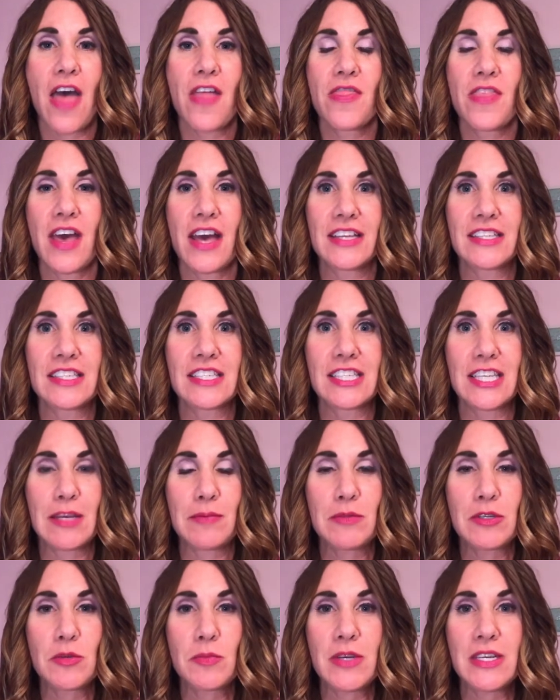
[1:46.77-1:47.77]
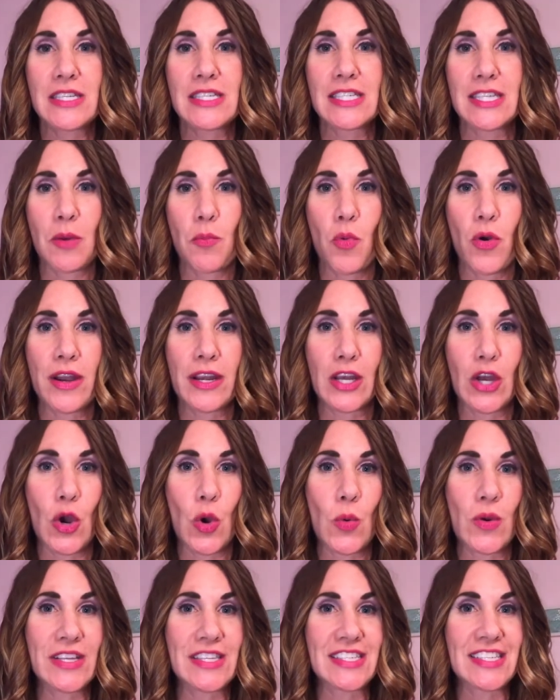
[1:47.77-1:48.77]
that seem to be somewhat
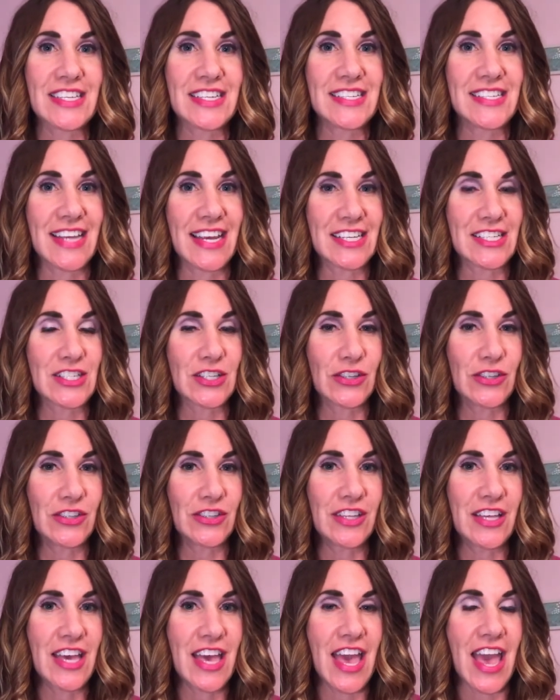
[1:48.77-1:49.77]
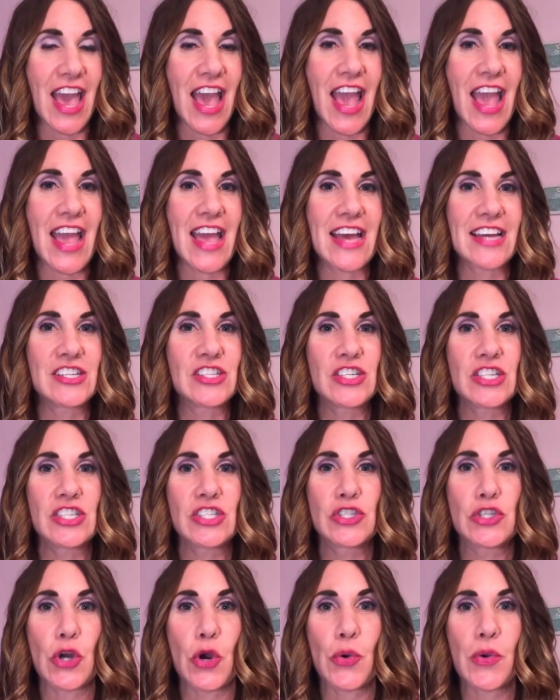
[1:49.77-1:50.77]
coincidental and
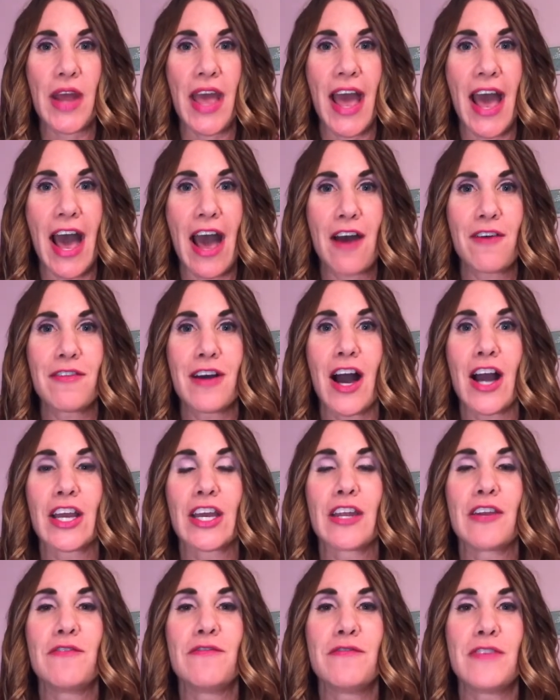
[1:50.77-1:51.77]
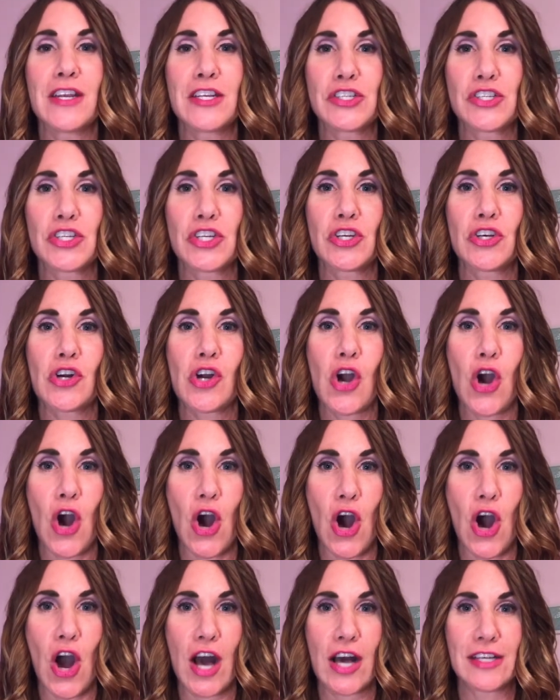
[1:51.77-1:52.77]
just don't have a conventional
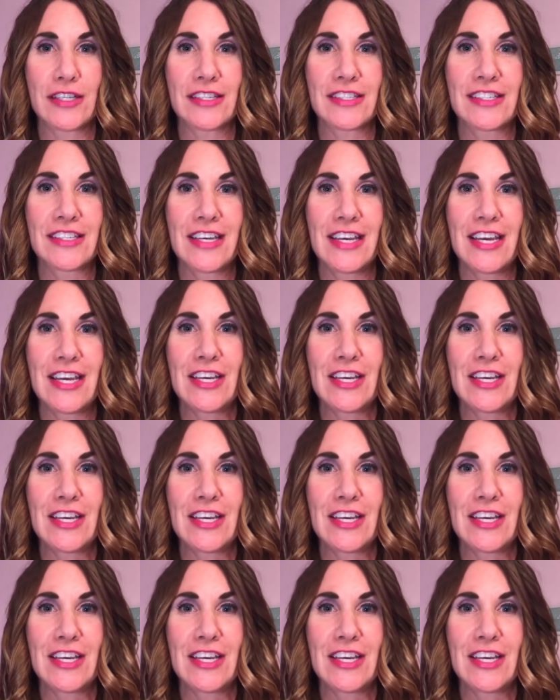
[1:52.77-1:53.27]
cause